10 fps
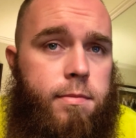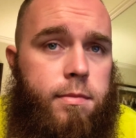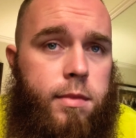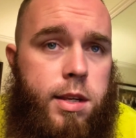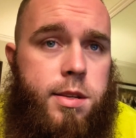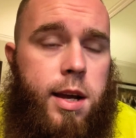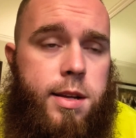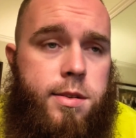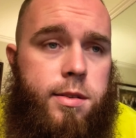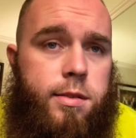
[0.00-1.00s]
these
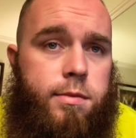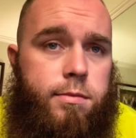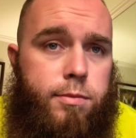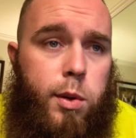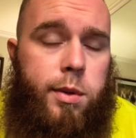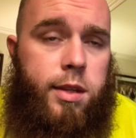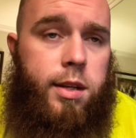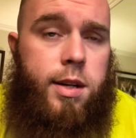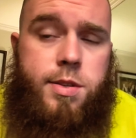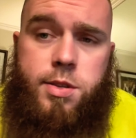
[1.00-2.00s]
guys are probably the
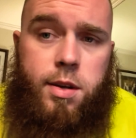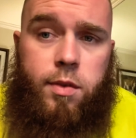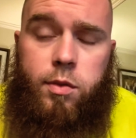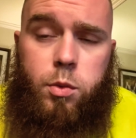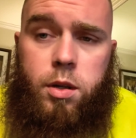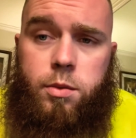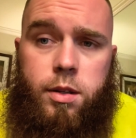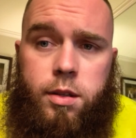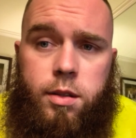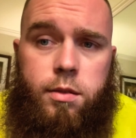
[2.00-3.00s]
nicest I've ever worked
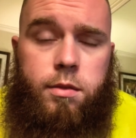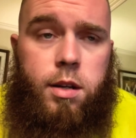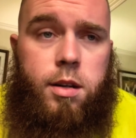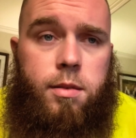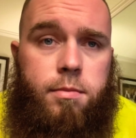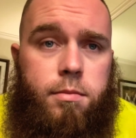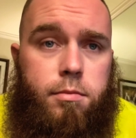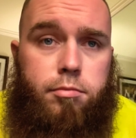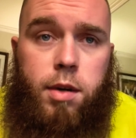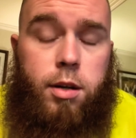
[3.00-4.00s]
with.
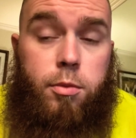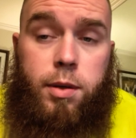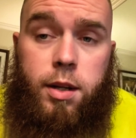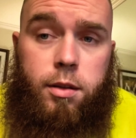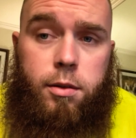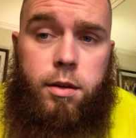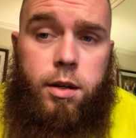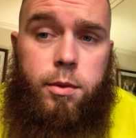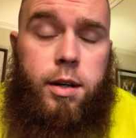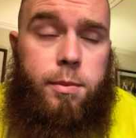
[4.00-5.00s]
I don't plan on going
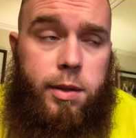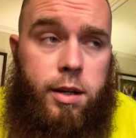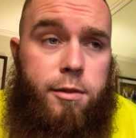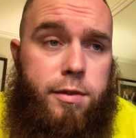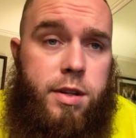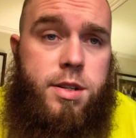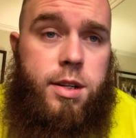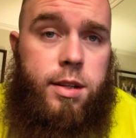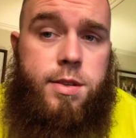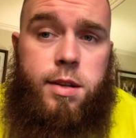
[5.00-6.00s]
anywhere. I plan on
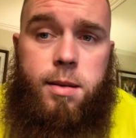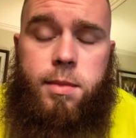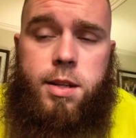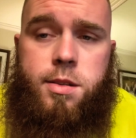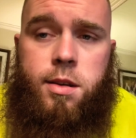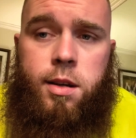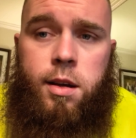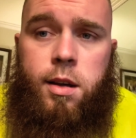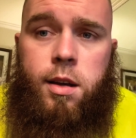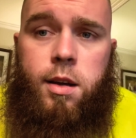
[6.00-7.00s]
finishing this damn lease.
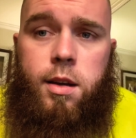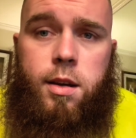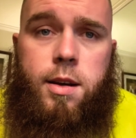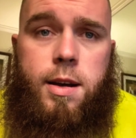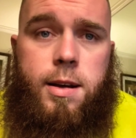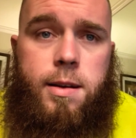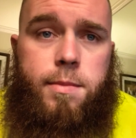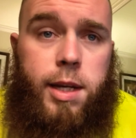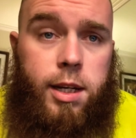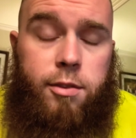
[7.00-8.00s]

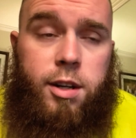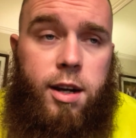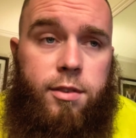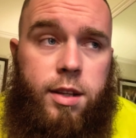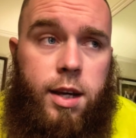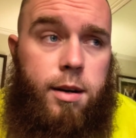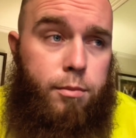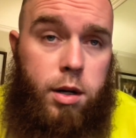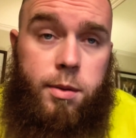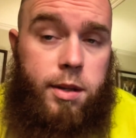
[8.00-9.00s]
And even after that, I'm
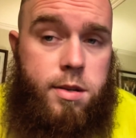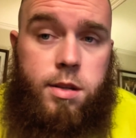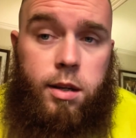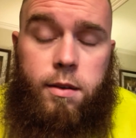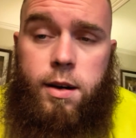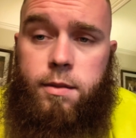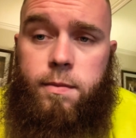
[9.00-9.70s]
probably going to stick around,